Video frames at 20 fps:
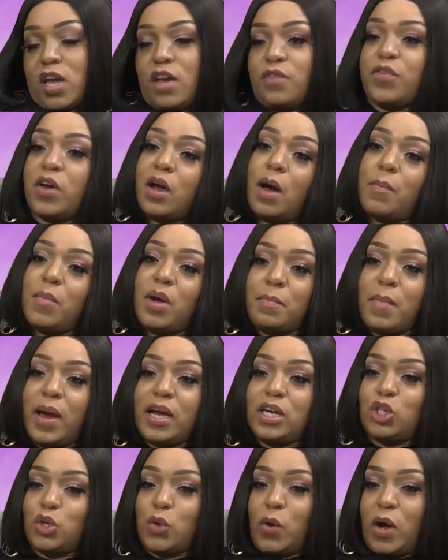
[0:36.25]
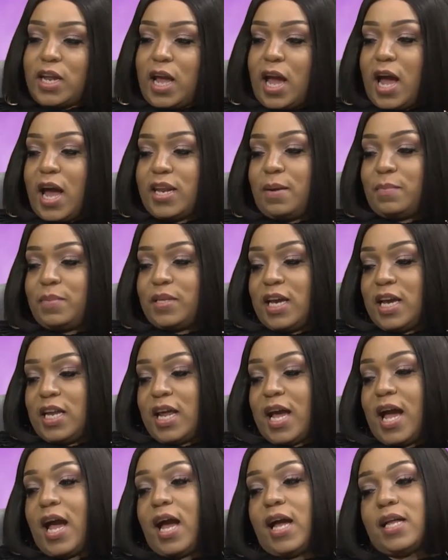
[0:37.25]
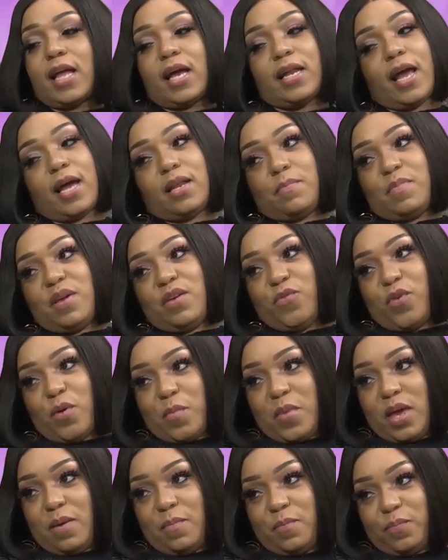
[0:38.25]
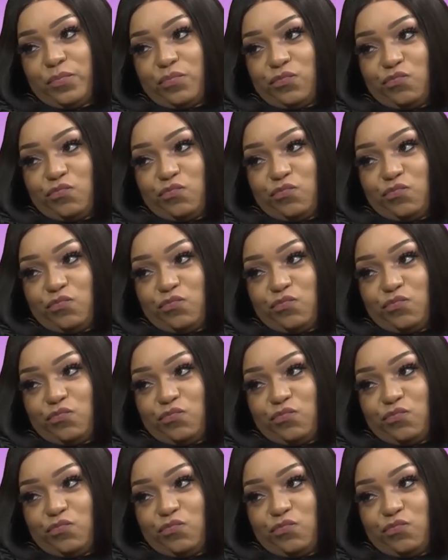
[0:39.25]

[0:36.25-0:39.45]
If you come on my show and you had anything in your hand, that had to be for me.